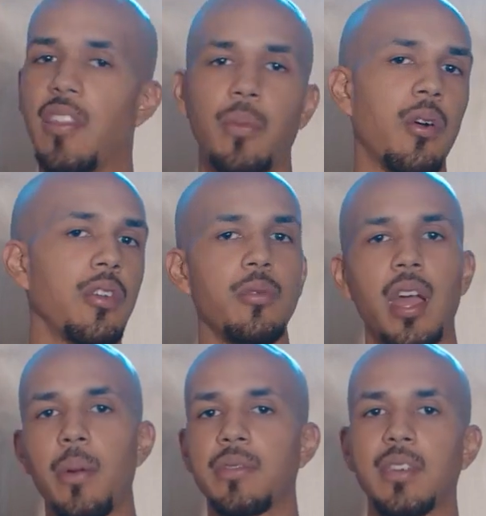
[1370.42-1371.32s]
And the more you're
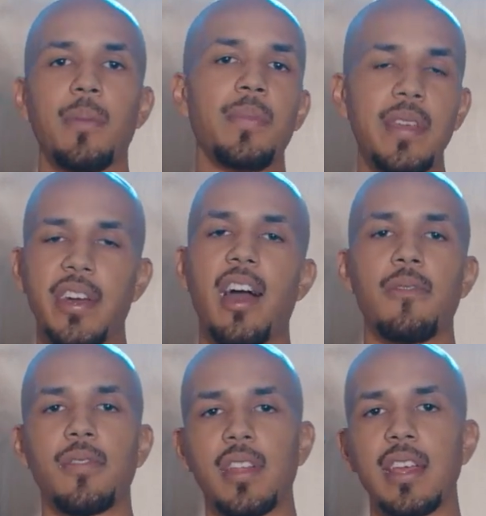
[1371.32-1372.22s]
able to be
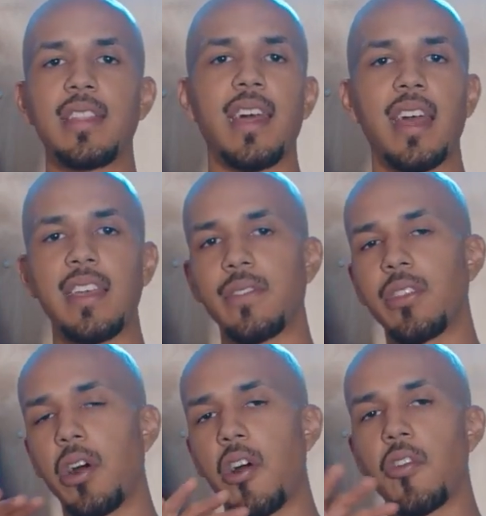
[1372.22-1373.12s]
confident in that, even
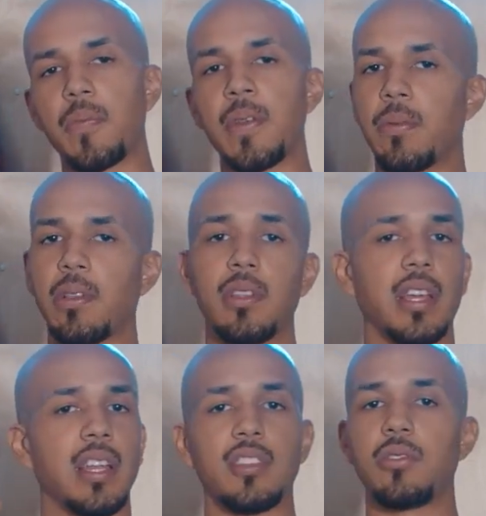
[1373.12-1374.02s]
though other people are
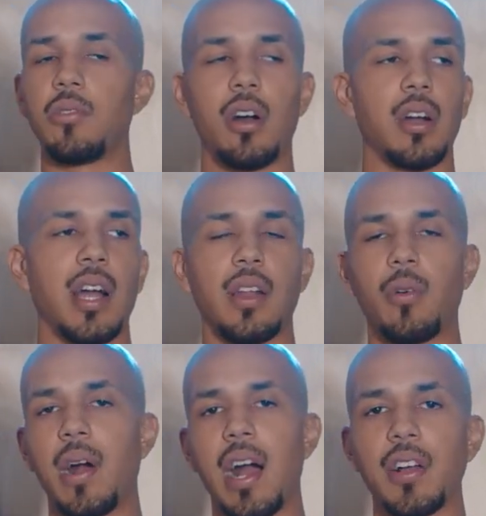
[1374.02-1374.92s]
looking at you all kind
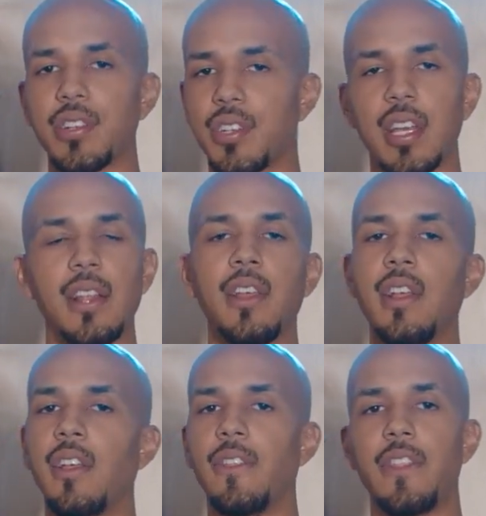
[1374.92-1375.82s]
of wild and shit,
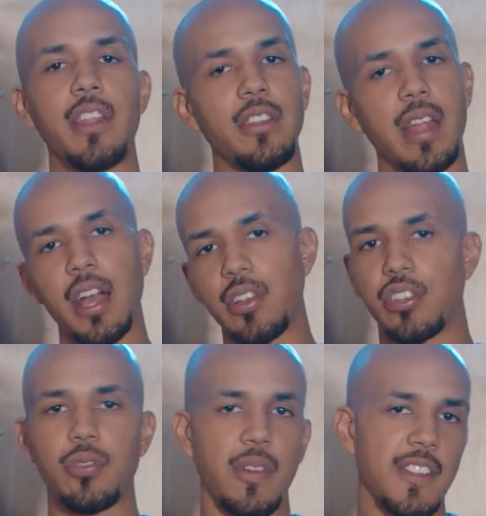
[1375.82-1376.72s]
then now you're
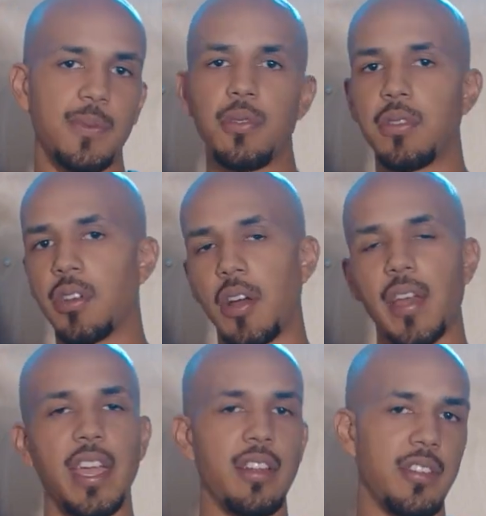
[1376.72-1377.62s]
transmuting all
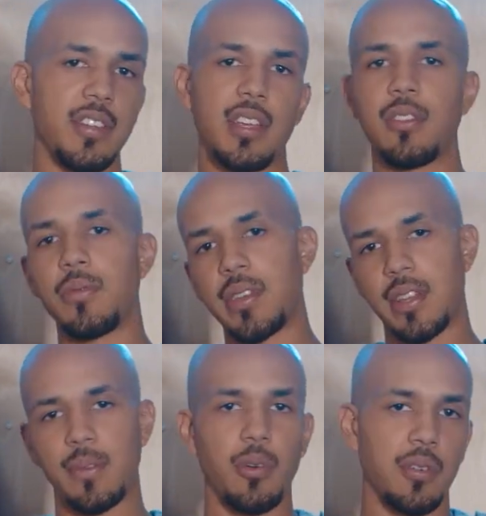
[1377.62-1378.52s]
that energy and you're
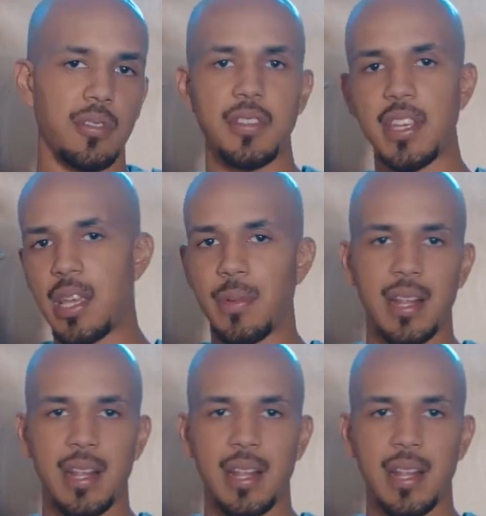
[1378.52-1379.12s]
getting more steam.